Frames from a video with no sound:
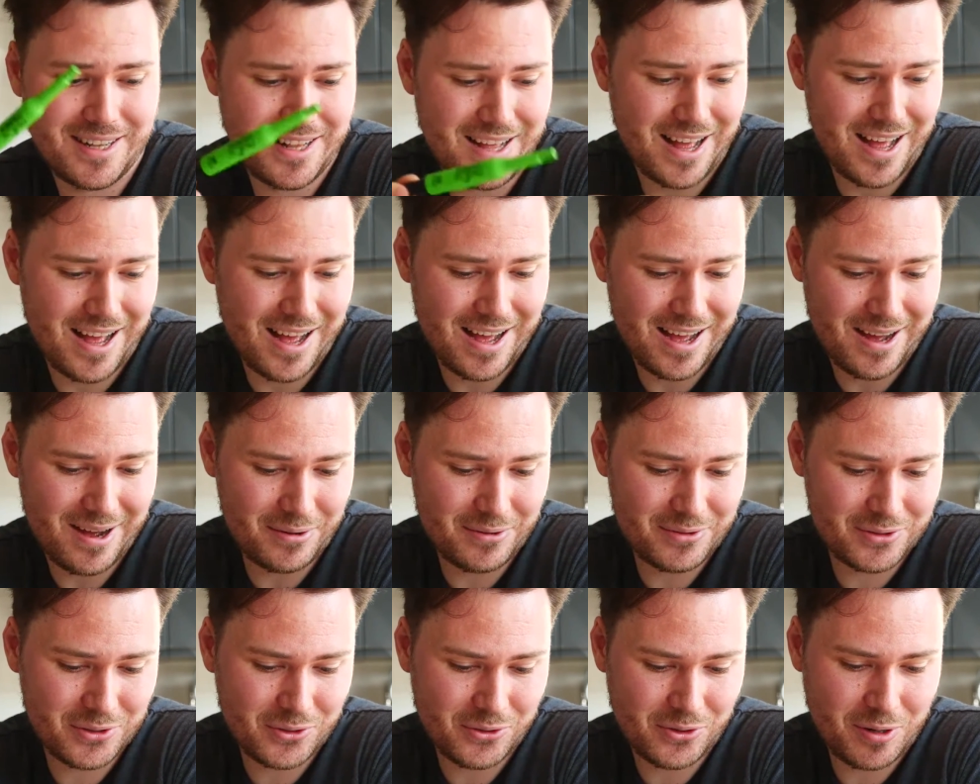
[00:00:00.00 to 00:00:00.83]
We
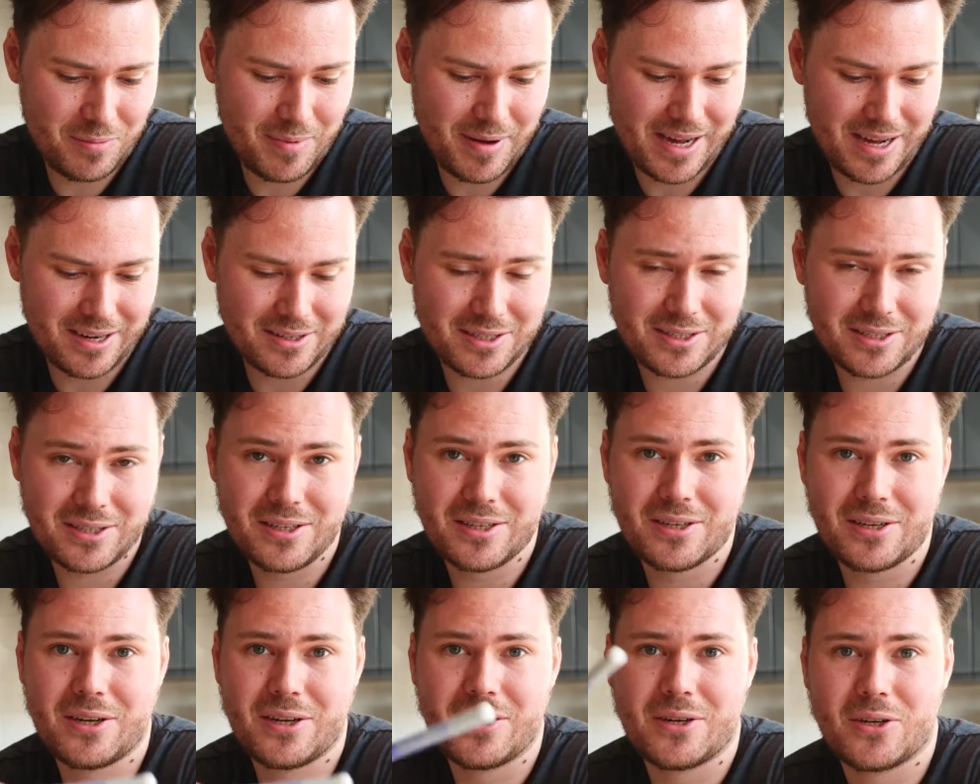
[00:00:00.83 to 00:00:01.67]
talked about
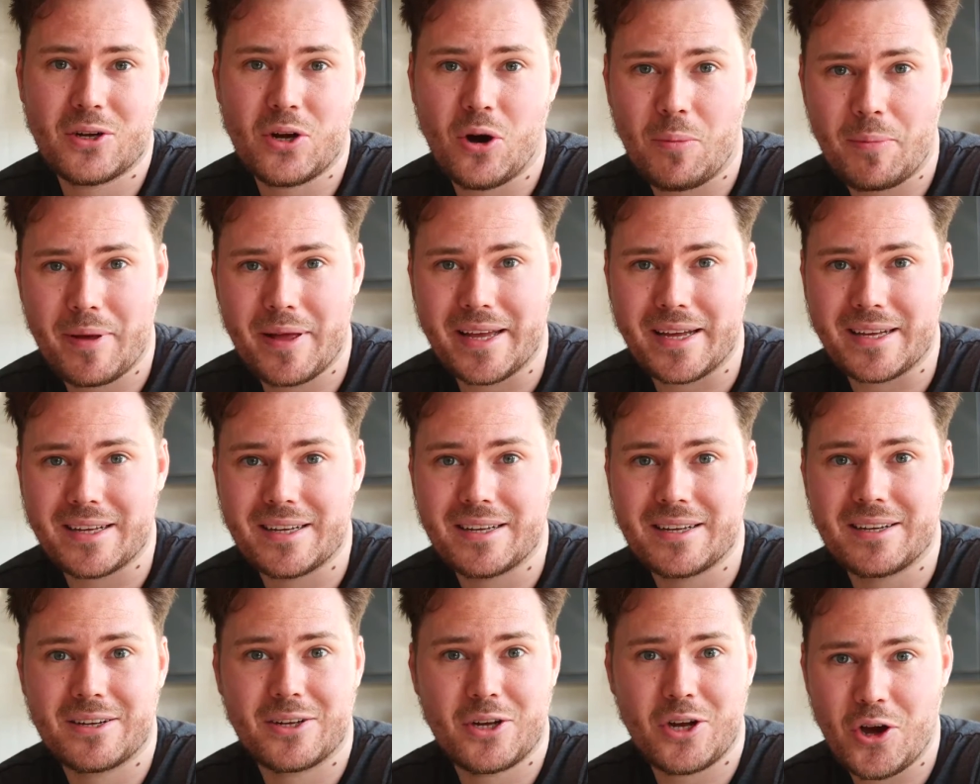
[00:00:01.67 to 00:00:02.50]

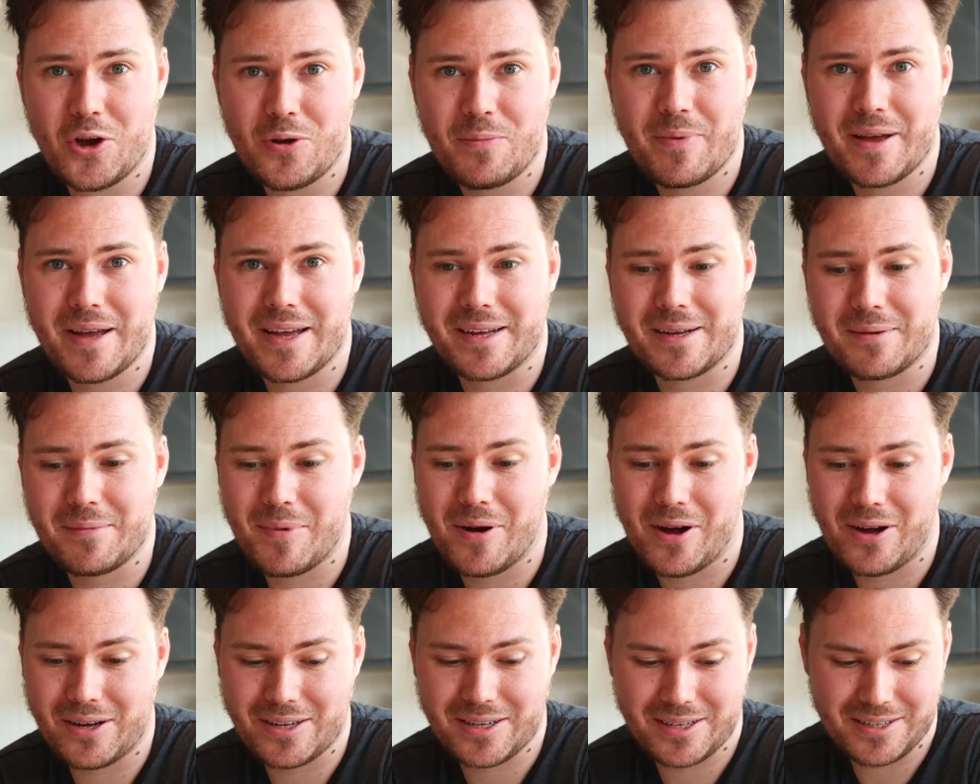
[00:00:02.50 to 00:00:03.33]
Copic
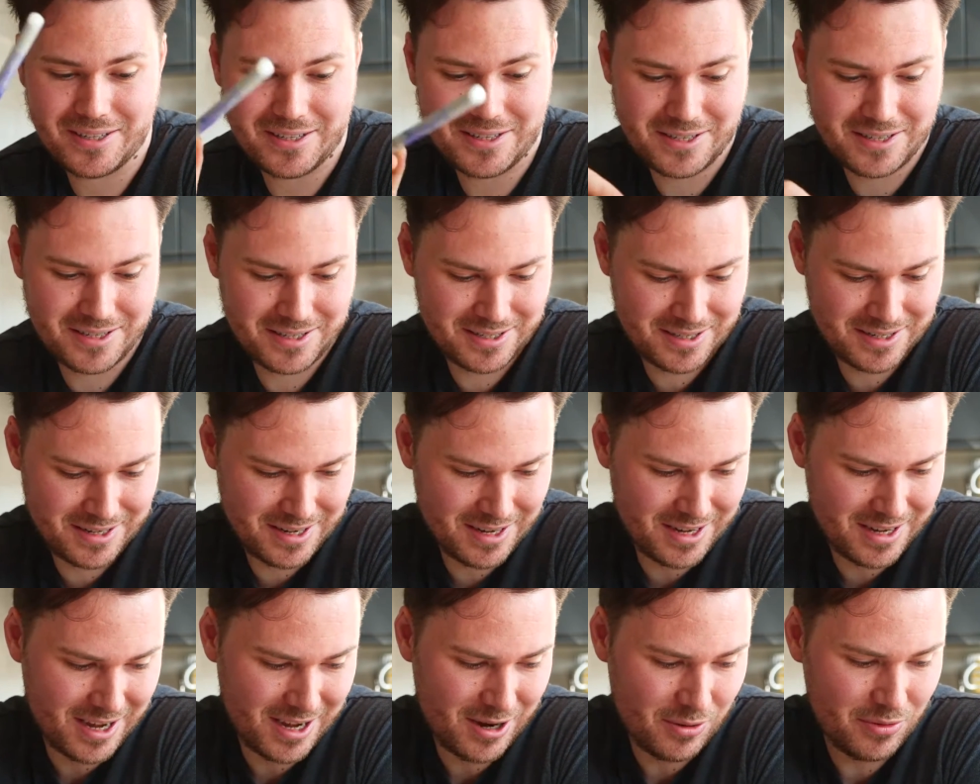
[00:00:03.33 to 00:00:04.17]
Markers.
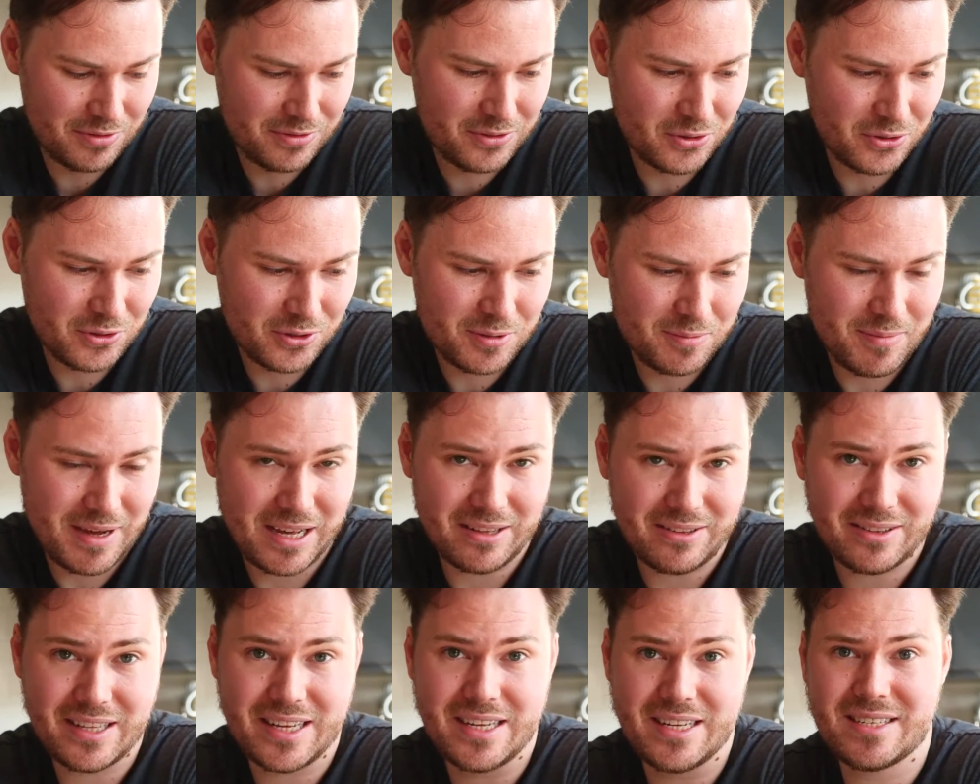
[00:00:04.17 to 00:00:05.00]
We've talked
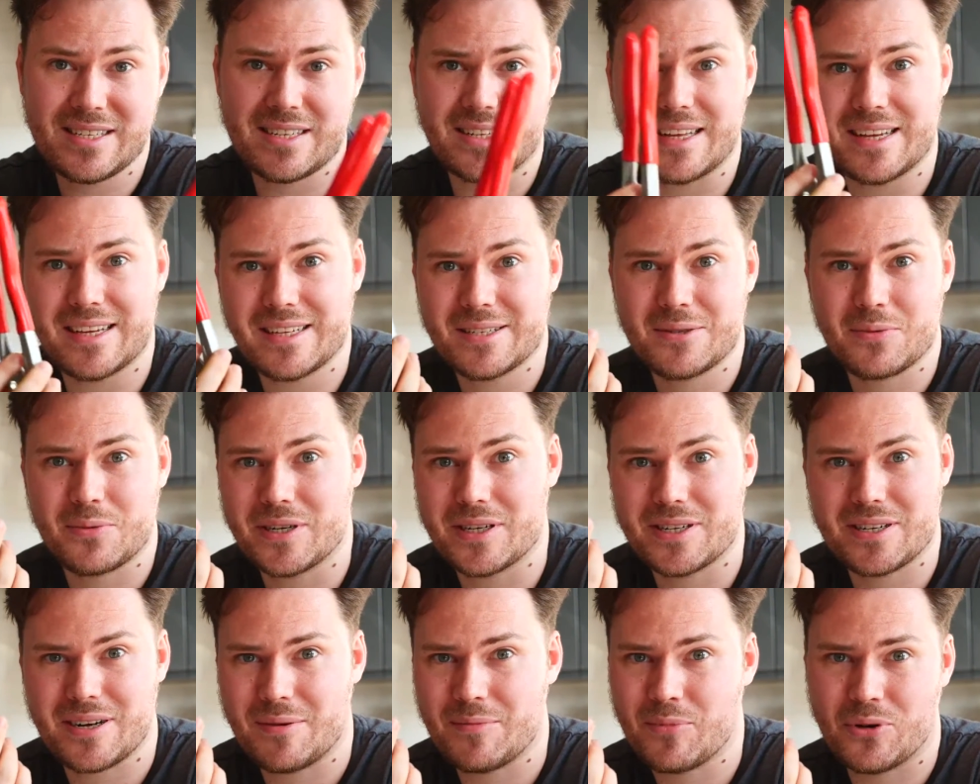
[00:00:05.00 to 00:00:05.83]
about these things,
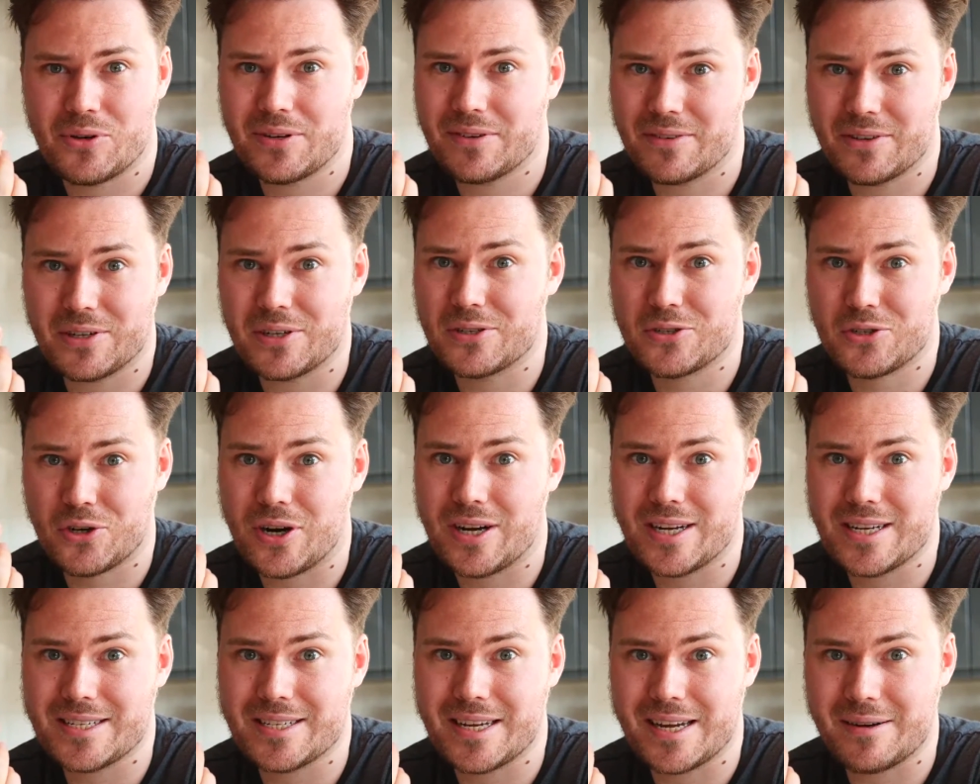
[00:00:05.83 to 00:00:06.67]
which I'm not even going to
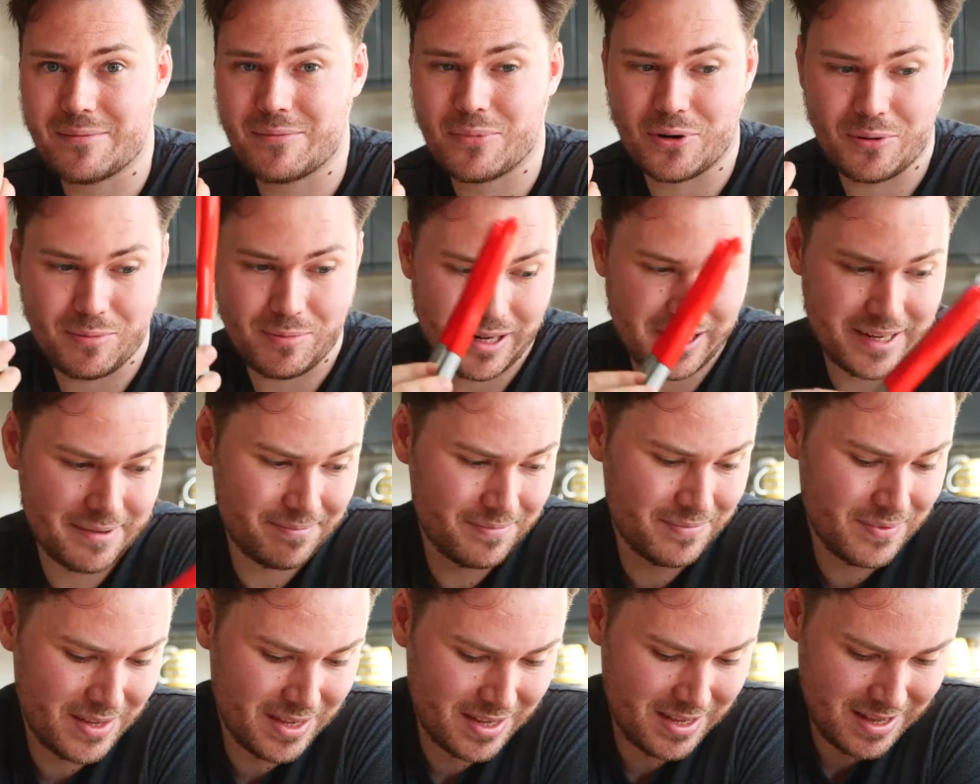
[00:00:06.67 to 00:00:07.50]
try saying properly.
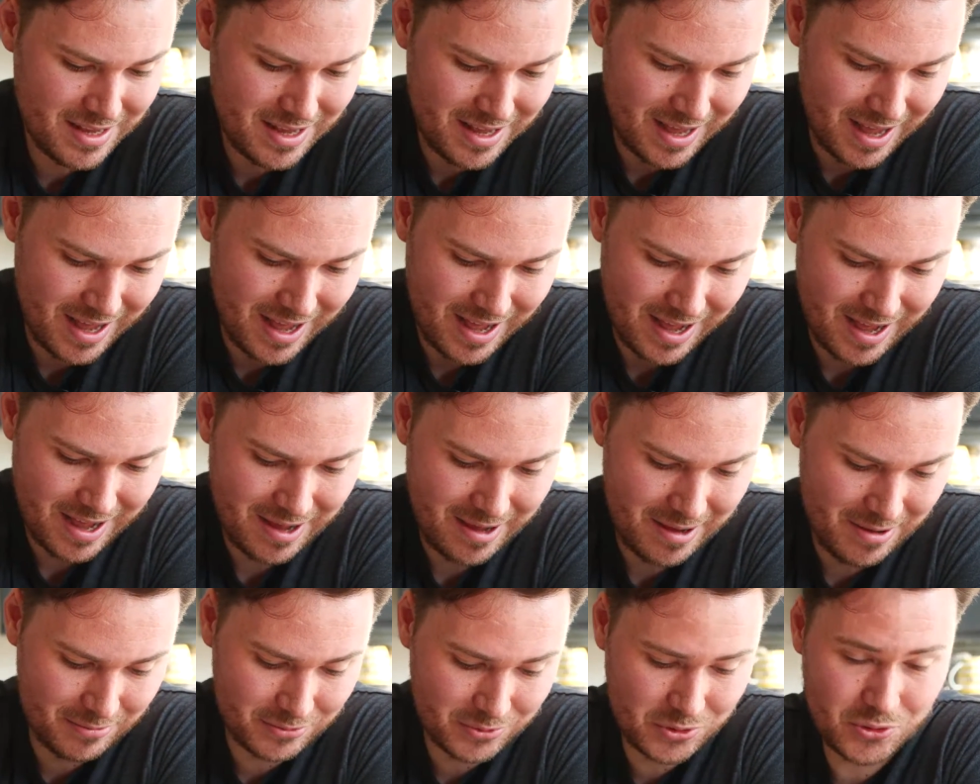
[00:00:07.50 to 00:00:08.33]

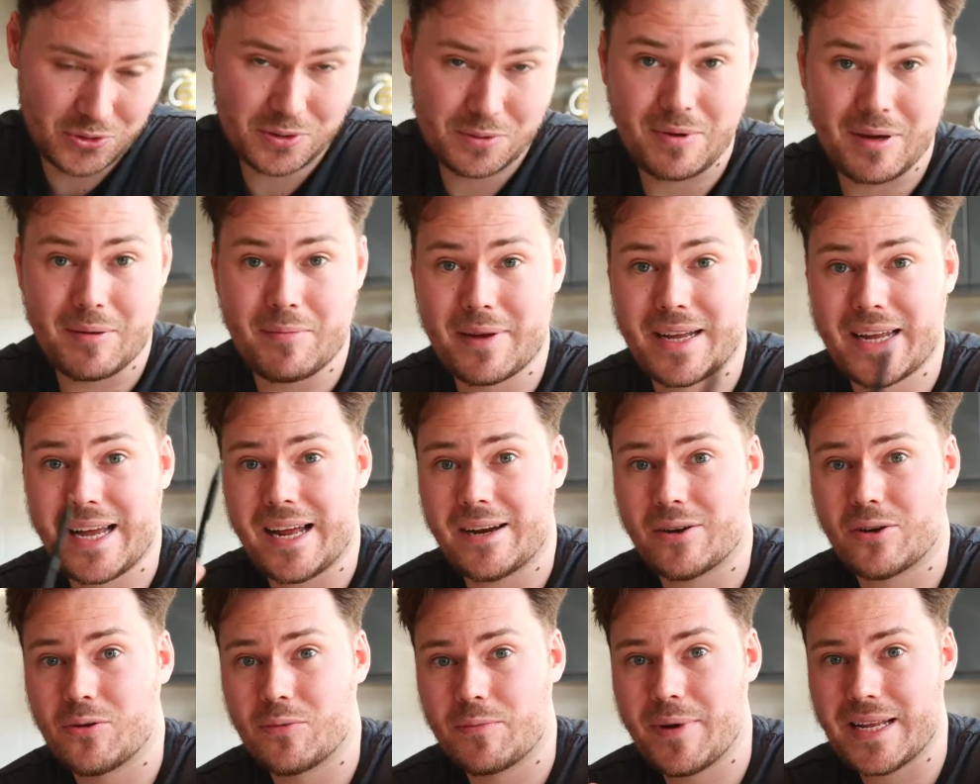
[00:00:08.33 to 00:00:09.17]
We talked about
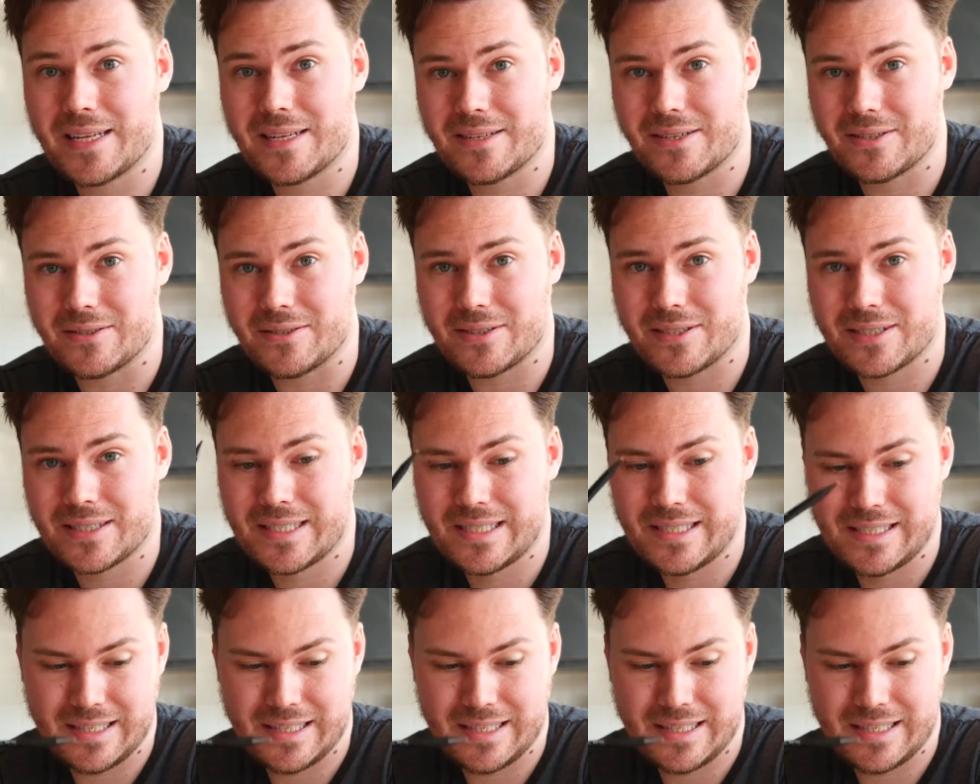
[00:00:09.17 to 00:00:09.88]
mechanical pencils.